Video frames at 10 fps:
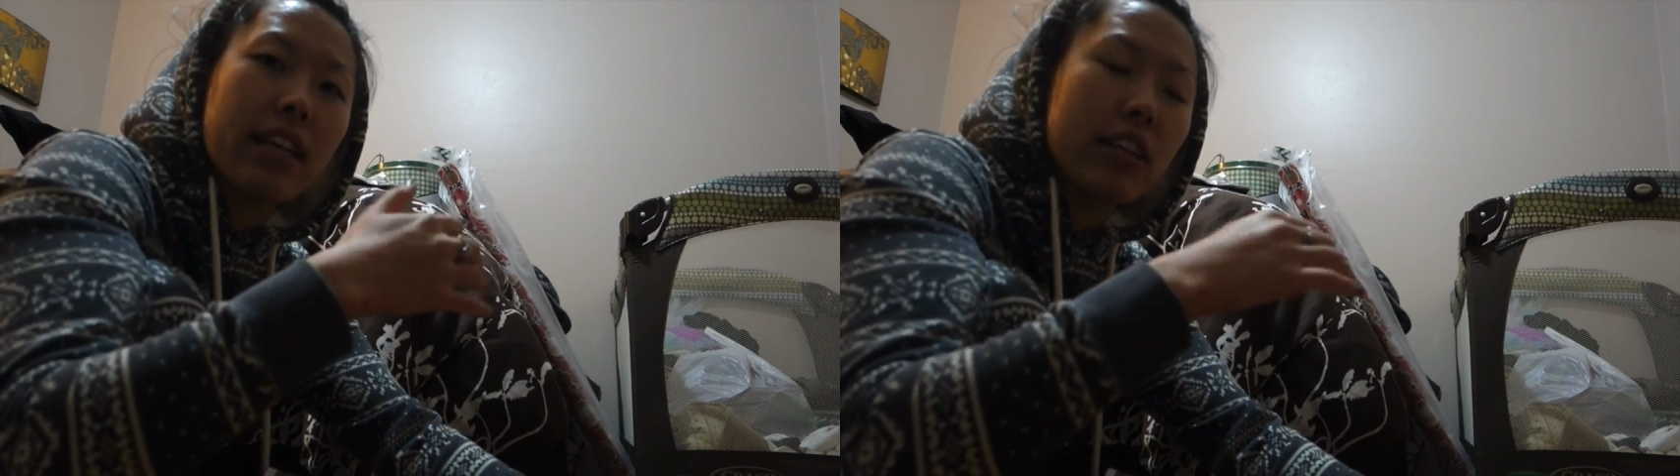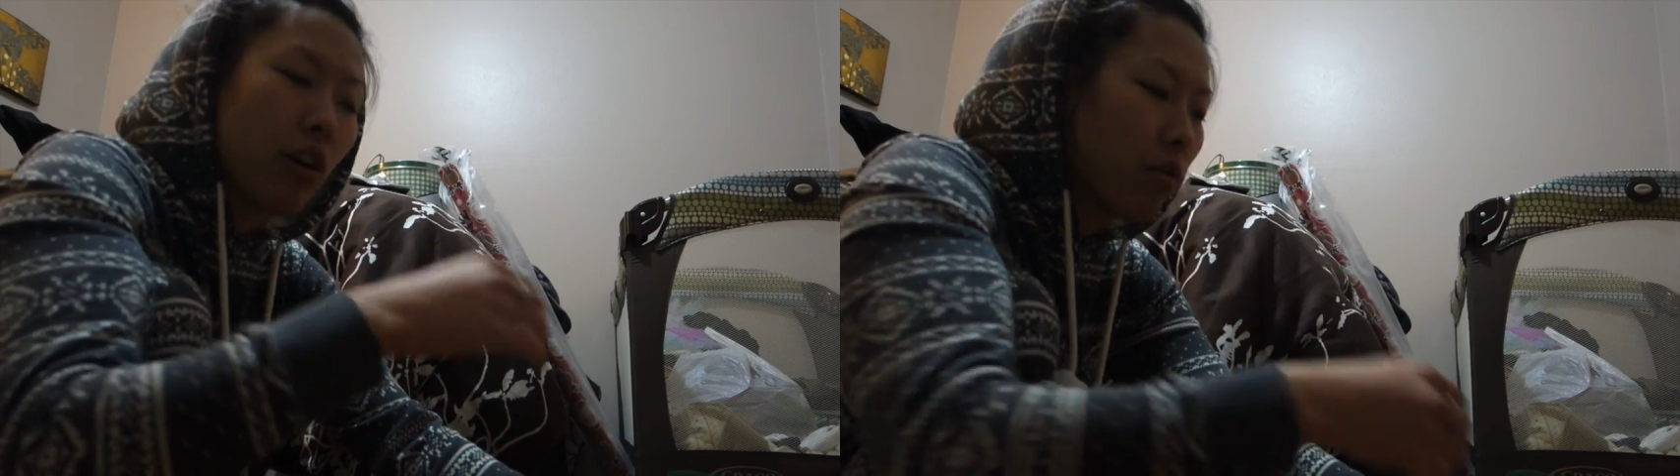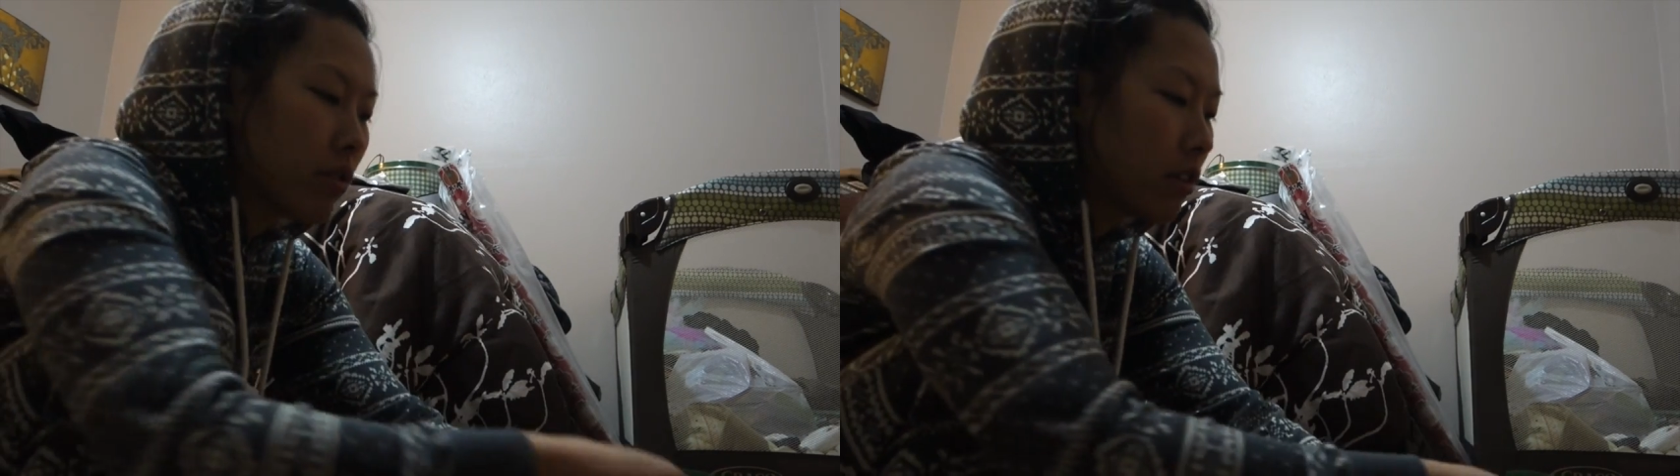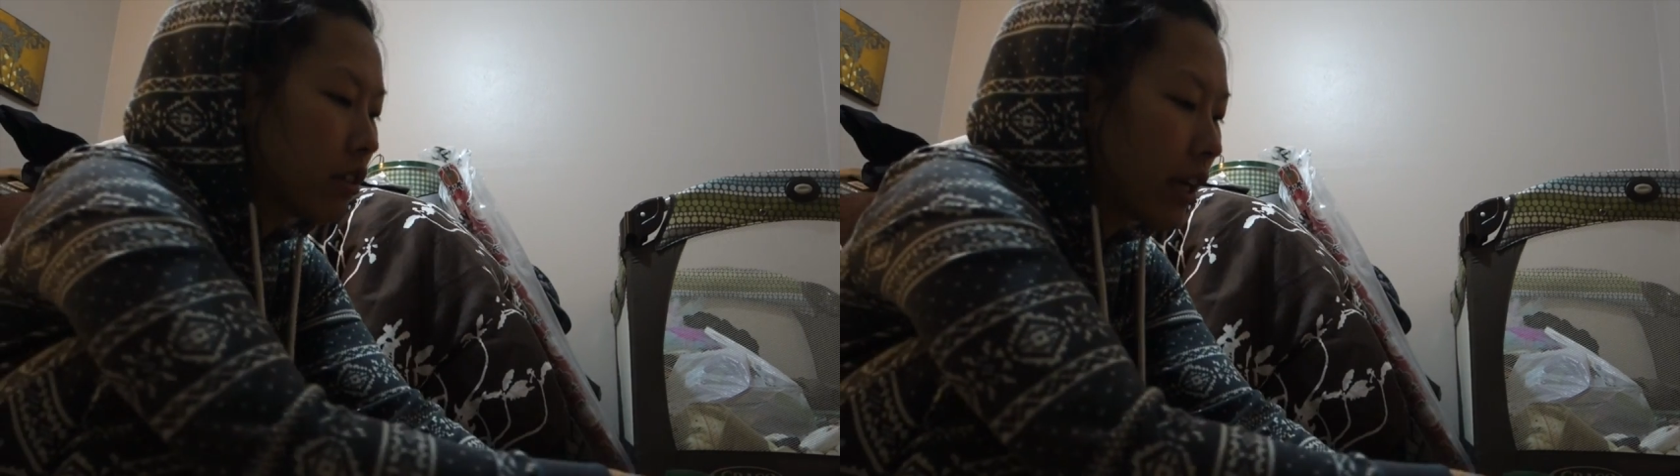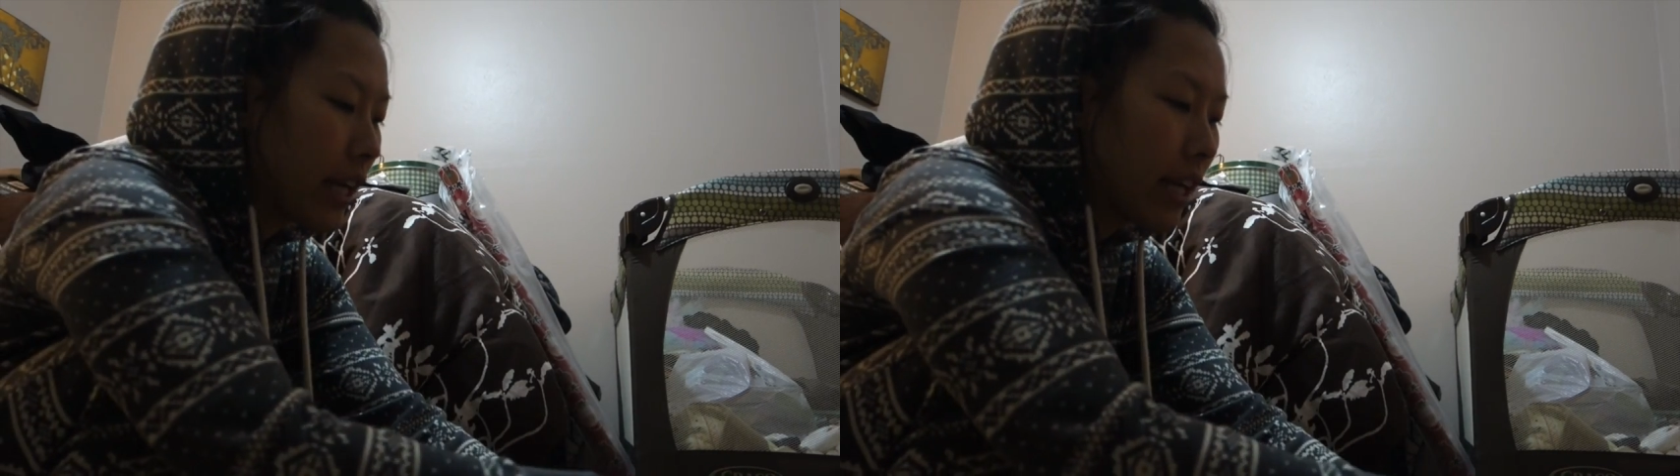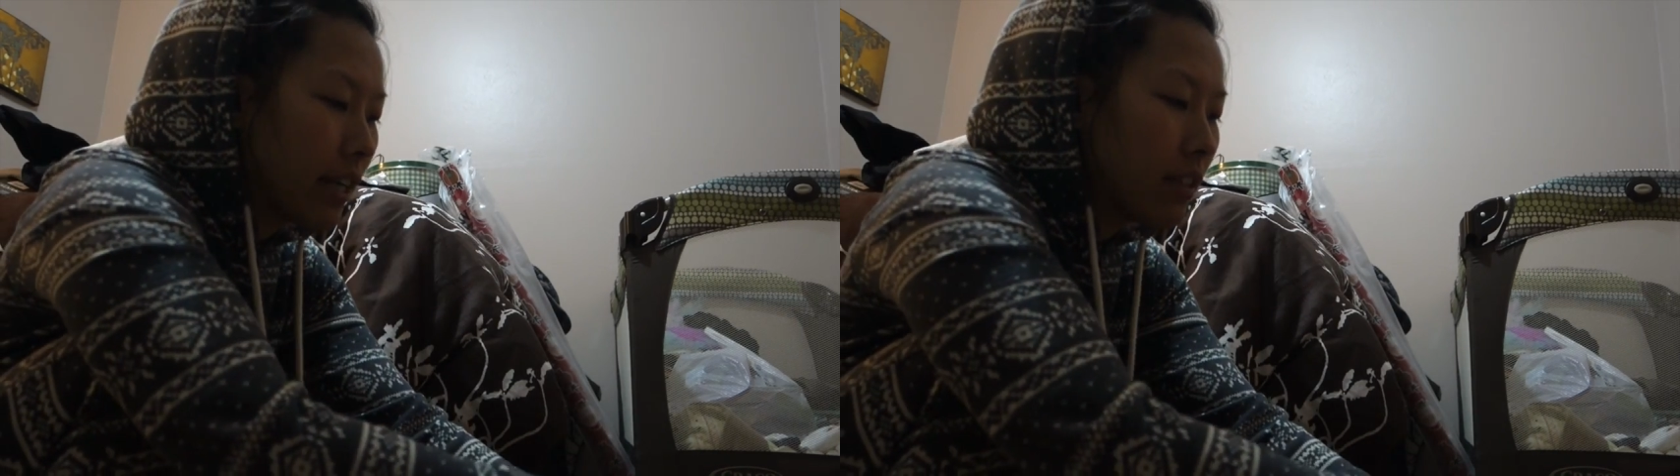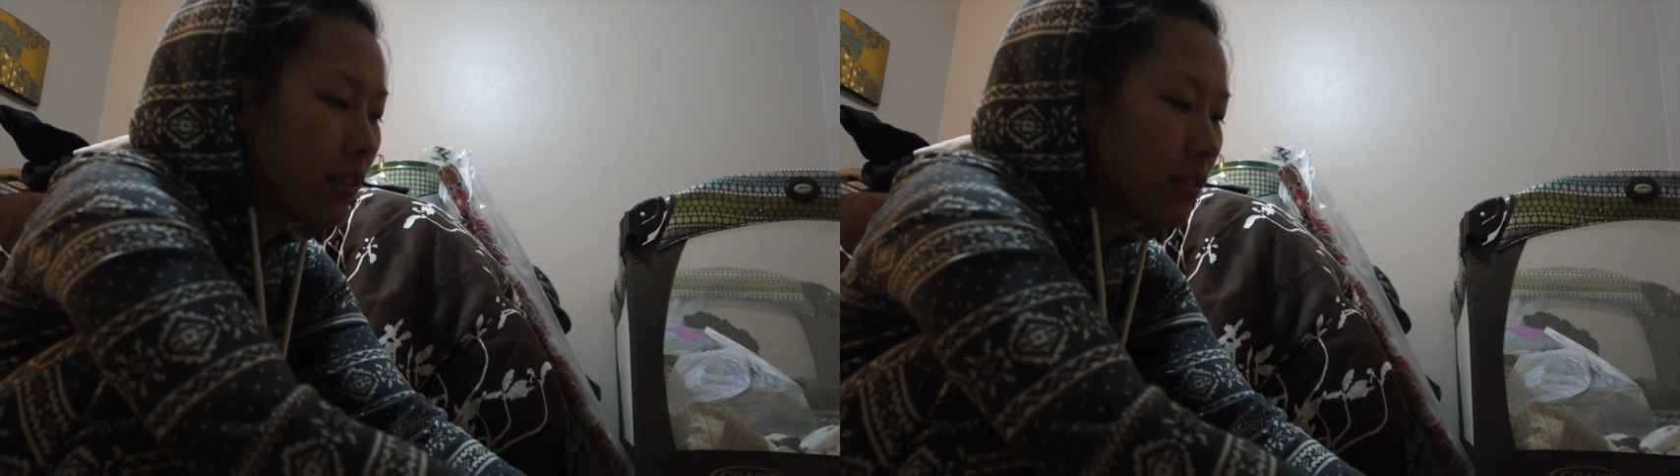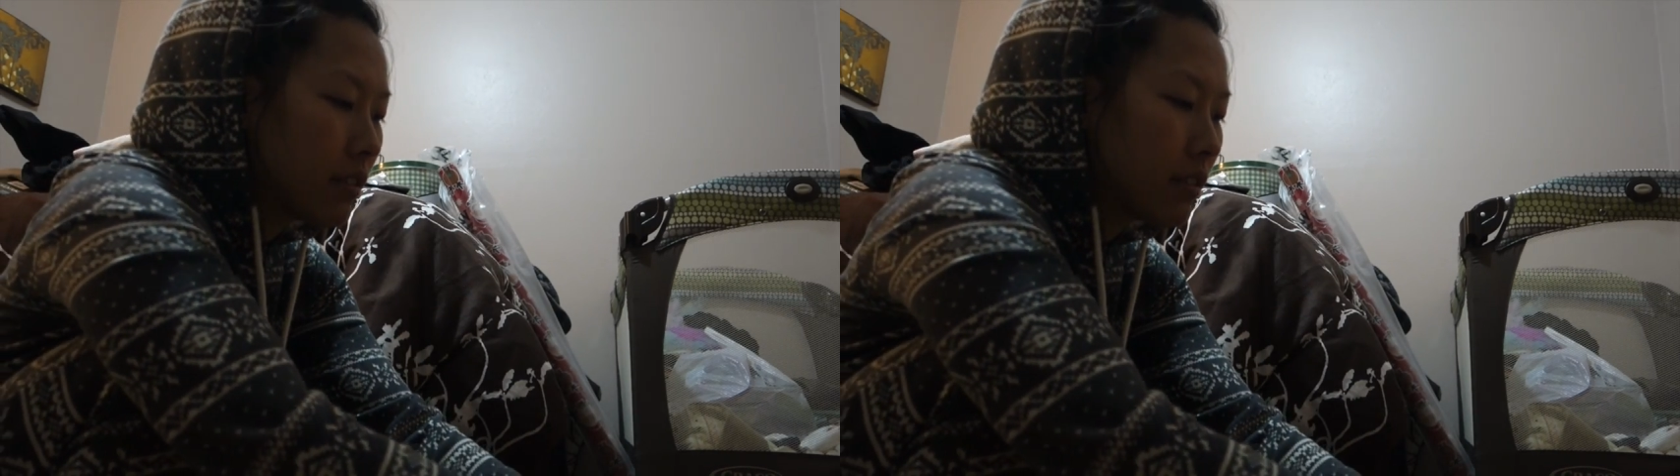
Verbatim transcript: like goes on your hand